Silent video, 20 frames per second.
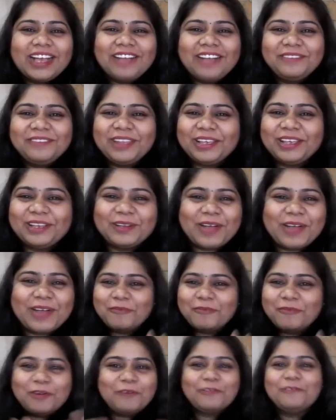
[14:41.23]

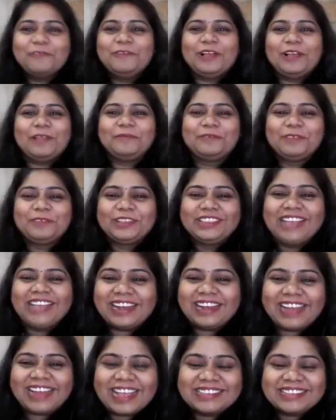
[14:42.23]
I'm overwhelmed with
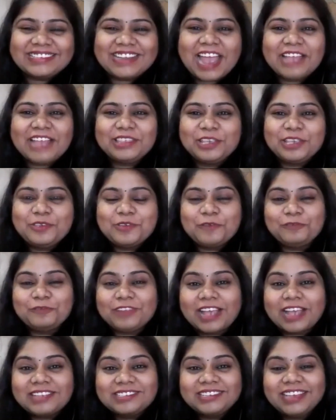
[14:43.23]
that answer. I think
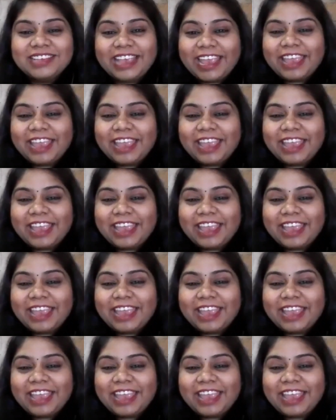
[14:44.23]
you've touched